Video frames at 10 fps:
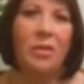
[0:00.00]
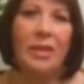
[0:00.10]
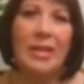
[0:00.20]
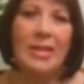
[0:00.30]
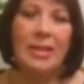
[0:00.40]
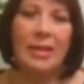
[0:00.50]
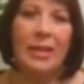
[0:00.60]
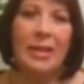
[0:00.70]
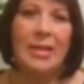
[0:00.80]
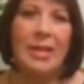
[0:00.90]
all the
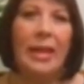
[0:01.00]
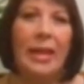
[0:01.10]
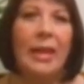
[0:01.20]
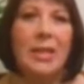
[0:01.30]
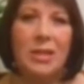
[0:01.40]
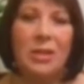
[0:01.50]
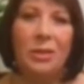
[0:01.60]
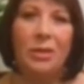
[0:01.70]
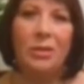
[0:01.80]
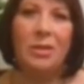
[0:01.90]
things that kids
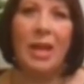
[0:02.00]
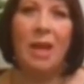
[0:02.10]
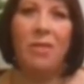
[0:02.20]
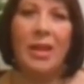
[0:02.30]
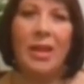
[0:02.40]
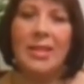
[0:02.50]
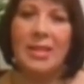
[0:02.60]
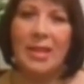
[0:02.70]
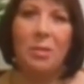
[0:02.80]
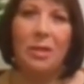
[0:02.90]
need to, to have
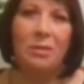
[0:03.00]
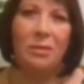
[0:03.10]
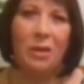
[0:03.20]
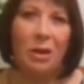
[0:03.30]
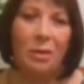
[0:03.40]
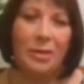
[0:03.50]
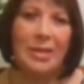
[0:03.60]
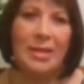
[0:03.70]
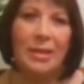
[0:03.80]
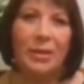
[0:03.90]
that stable
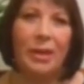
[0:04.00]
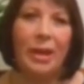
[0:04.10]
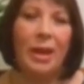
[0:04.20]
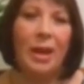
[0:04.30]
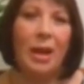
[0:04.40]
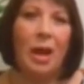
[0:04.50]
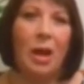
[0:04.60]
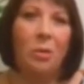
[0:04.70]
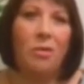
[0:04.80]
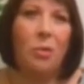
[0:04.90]
environment. So
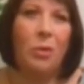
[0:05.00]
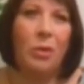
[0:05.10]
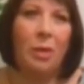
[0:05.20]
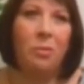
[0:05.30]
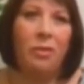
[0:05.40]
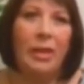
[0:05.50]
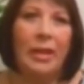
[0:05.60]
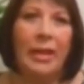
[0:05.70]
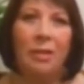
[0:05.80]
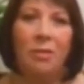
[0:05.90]
I was brought up
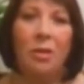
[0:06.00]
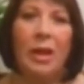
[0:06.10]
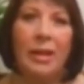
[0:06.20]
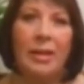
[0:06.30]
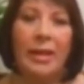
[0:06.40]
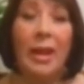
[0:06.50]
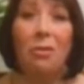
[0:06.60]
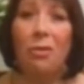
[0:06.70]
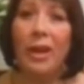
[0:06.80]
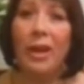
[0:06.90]
feeling very
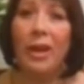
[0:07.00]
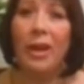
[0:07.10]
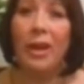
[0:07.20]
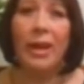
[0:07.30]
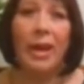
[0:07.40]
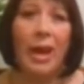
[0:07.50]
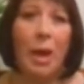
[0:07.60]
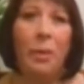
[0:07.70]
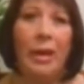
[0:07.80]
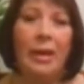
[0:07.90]
carefree,
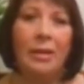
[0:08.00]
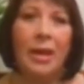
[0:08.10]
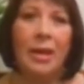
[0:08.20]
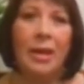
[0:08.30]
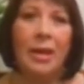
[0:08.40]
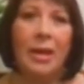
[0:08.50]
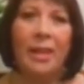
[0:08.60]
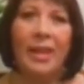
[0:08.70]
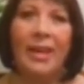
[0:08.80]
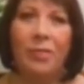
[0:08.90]
happy, uh,
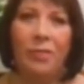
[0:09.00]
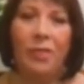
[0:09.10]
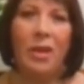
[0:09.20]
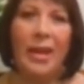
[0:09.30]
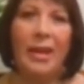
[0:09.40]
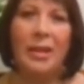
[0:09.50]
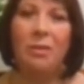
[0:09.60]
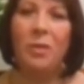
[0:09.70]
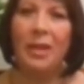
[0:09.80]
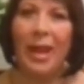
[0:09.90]
nothing very
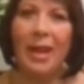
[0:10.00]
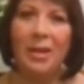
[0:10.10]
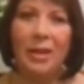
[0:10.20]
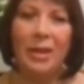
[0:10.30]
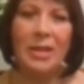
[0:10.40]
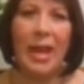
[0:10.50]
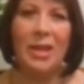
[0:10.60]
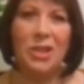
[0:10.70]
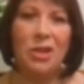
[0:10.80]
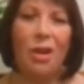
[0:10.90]
negative, but you had,
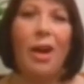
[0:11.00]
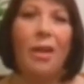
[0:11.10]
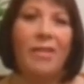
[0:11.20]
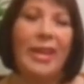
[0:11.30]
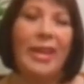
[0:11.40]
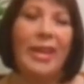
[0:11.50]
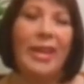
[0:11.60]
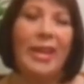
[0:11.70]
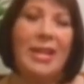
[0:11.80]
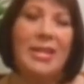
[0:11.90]
you had trials that you
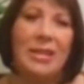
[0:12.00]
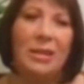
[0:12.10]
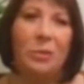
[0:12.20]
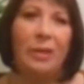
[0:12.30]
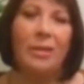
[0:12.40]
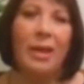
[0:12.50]
had to deal with,